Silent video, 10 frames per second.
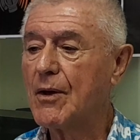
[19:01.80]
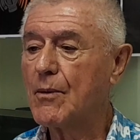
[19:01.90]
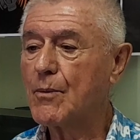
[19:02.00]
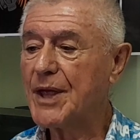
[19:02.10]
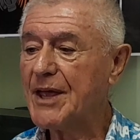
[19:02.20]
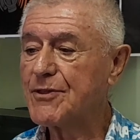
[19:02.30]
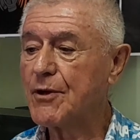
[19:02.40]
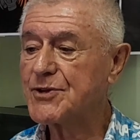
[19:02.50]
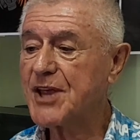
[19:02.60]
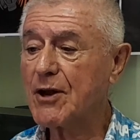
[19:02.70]
we had the
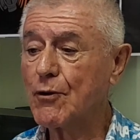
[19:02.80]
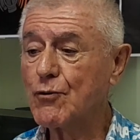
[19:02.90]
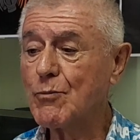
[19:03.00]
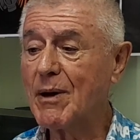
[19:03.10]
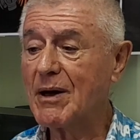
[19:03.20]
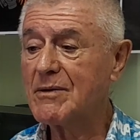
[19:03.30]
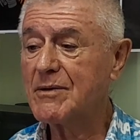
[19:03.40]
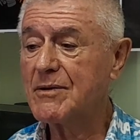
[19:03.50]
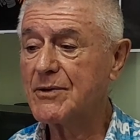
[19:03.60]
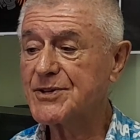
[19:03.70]
Cyclone Uma,
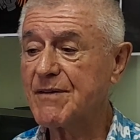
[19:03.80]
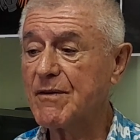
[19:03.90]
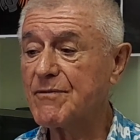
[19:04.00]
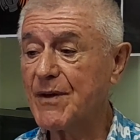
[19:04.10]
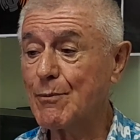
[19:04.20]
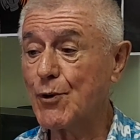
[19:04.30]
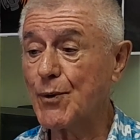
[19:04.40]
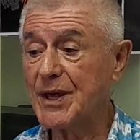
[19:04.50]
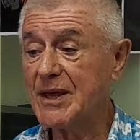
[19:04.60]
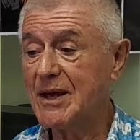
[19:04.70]
the 7th
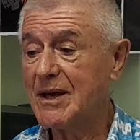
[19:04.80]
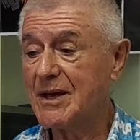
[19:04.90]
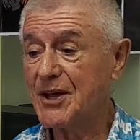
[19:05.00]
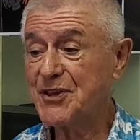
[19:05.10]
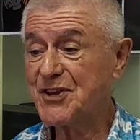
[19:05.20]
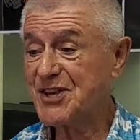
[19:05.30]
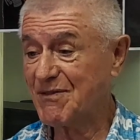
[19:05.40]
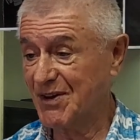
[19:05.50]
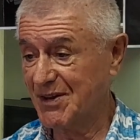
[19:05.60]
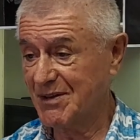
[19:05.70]
February
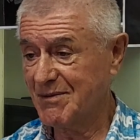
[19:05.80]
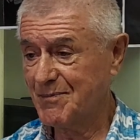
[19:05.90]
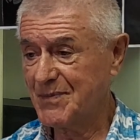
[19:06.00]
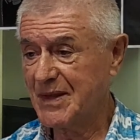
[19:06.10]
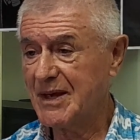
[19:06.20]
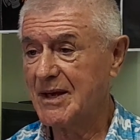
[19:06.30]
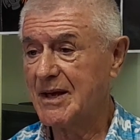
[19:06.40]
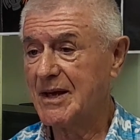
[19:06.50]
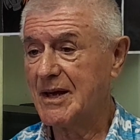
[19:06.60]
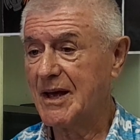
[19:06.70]
87,
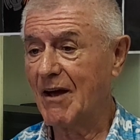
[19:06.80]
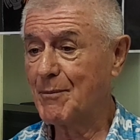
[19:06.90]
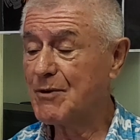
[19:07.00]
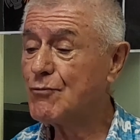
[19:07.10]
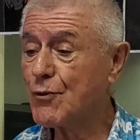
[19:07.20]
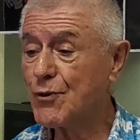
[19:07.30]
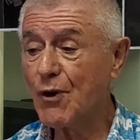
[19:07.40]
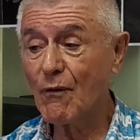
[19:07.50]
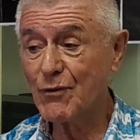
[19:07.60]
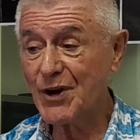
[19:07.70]
I've been ruined
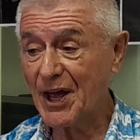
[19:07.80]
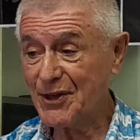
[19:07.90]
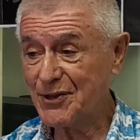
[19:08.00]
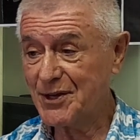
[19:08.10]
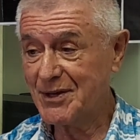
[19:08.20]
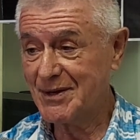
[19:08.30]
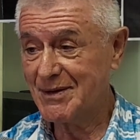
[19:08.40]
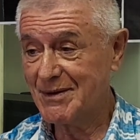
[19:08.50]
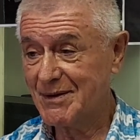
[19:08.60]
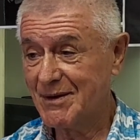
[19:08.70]
overnight.
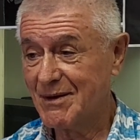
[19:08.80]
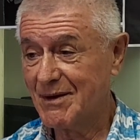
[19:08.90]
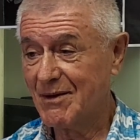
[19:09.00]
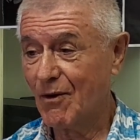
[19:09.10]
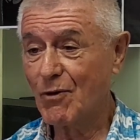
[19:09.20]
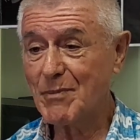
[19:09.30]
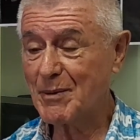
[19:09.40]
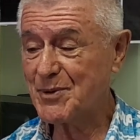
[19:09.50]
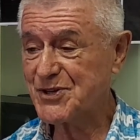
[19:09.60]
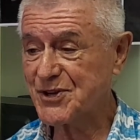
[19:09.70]
All my
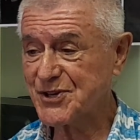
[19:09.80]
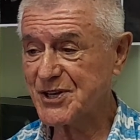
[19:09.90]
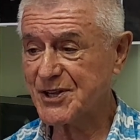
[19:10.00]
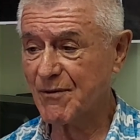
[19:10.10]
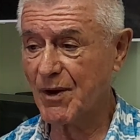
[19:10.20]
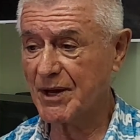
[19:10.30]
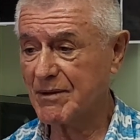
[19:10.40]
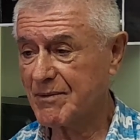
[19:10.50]
businesses were